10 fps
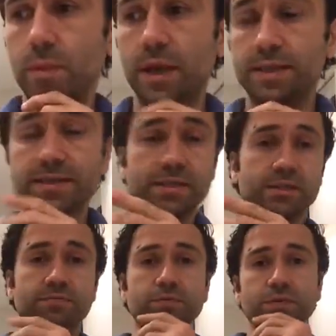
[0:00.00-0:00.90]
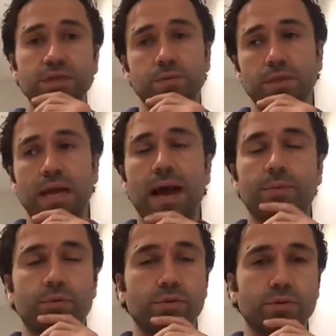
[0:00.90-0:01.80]
and this is if you see with
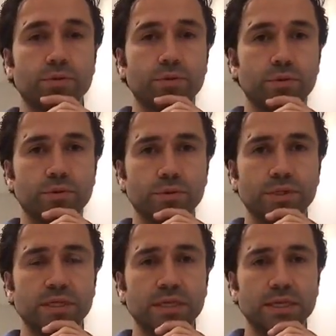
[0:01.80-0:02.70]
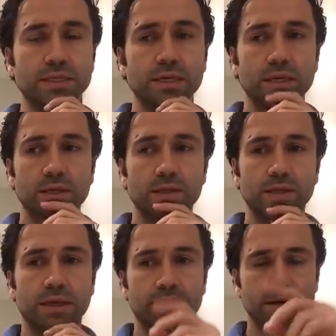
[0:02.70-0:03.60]
Apple, you'll, you'll see this,
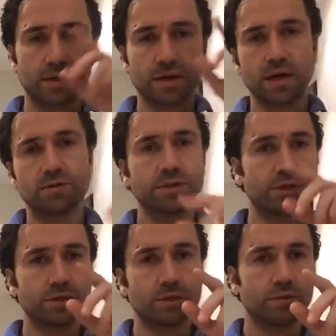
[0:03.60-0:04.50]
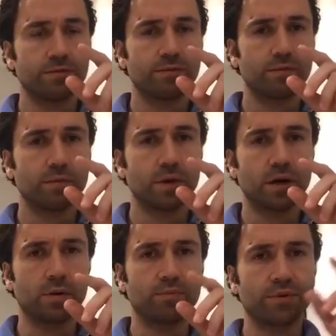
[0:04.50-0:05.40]
that they're encouraging sort of
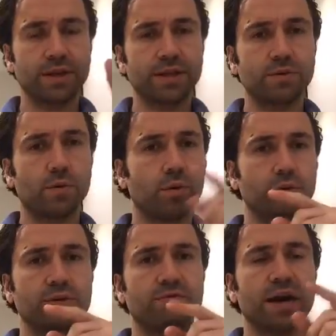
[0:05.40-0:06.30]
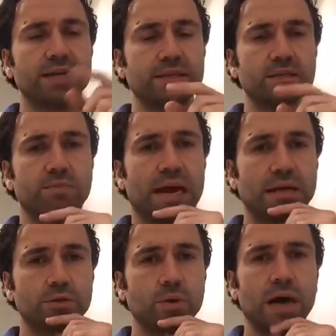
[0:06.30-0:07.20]
uh, bringing all devices
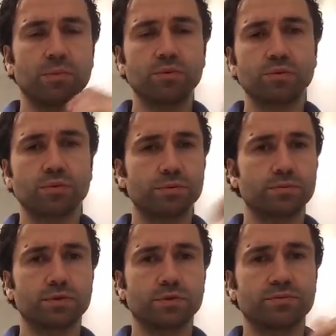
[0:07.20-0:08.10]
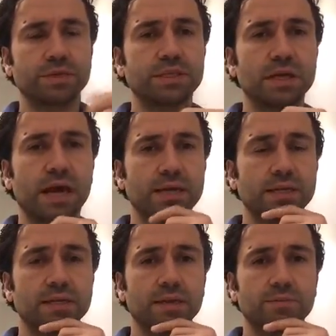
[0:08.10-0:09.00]
back to Apple and sort of
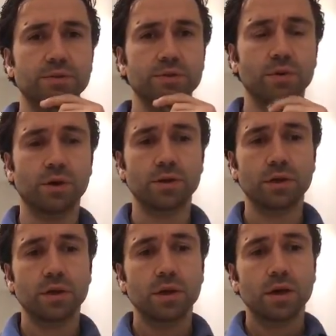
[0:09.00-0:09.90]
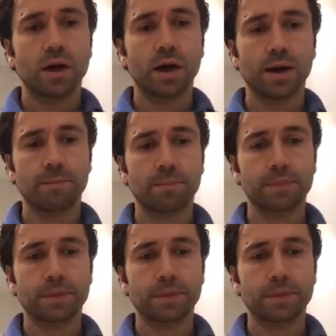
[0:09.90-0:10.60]
recycling them and so on. Um,